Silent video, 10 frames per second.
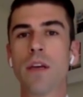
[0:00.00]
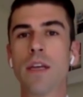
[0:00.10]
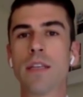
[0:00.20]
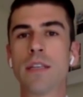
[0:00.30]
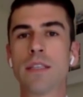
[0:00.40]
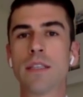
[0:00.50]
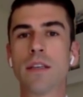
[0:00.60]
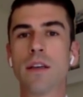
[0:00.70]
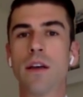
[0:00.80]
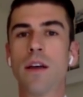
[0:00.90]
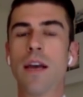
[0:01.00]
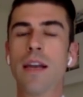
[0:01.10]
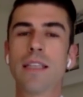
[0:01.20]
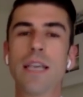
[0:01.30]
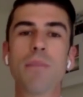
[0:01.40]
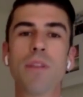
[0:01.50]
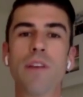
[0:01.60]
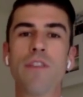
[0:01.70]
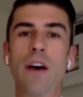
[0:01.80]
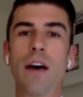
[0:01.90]
it's an example
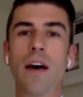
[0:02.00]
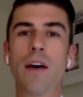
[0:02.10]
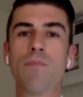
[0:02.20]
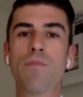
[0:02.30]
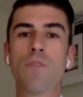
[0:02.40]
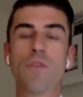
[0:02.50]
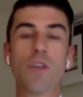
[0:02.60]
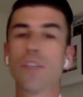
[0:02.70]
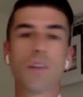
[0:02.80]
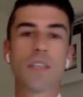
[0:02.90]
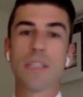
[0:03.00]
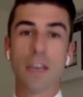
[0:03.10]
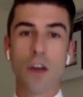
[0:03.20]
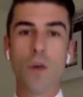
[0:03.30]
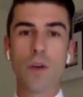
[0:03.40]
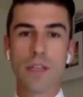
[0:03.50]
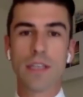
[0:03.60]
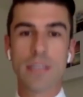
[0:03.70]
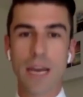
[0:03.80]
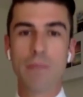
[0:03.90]
of the resources that go into
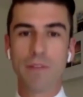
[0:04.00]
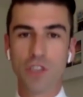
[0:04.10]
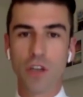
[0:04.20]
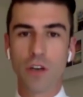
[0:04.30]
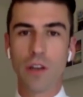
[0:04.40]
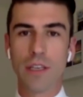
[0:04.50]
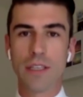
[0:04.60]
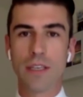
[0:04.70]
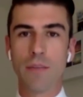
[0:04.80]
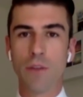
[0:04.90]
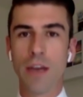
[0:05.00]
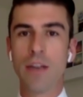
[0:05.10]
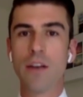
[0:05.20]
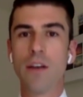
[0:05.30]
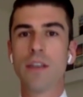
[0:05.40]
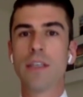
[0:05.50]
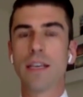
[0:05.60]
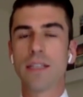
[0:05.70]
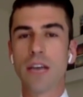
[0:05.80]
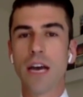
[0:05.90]
this type of journalism, right?
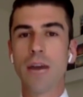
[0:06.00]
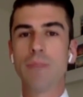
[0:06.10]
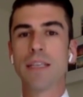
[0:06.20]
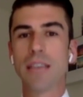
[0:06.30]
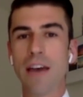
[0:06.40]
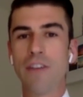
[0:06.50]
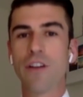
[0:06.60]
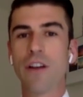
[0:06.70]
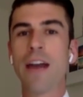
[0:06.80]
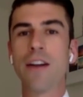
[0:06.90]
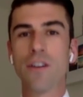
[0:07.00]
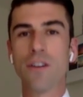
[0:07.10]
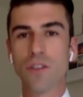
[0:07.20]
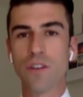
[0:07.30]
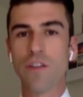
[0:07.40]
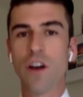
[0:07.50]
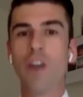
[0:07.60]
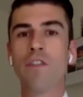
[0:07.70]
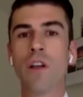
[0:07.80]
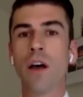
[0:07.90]
Takes time, takes effort. Editors are
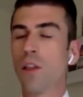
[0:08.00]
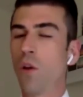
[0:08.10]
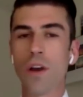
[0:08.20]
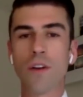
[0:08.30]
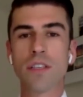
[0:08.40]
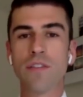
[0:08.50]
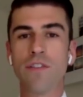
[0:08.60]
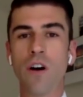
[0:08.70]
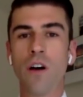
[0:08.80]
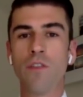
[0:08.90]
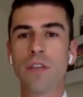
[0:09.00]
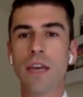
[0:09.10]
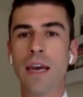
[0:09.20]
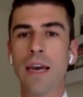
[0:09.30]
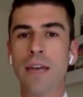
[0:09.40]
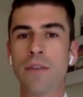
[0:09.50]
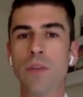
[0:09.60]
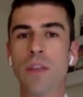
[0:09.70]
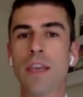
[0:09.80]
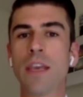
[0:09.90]
involved, lawyers involved, and
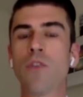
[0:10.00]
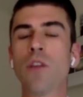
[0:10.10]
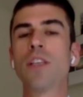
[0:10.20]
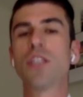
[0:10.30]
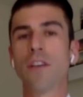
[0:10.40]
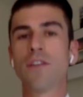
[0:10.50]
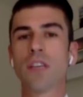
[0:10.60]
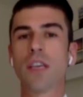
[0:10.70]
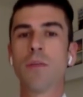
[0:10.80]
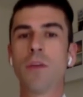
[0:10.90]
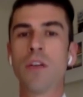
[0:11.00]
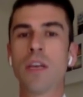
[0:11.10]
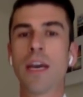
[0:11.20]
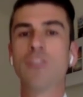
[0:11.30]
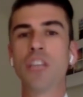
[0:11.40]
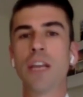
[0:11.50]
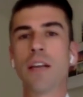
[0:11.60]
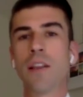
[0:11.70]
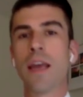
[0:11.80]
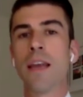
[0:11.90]
we think it really serves the community, kind of
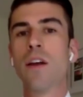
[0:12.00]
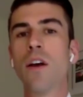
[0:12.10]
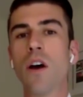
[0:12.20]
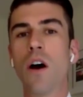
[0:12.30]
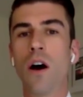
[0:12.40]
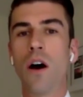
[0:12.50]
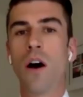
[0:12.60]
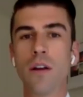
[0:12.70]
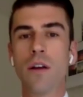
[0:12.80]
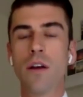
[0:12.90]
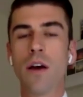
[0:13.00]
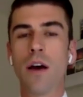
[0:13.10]
shedding a light on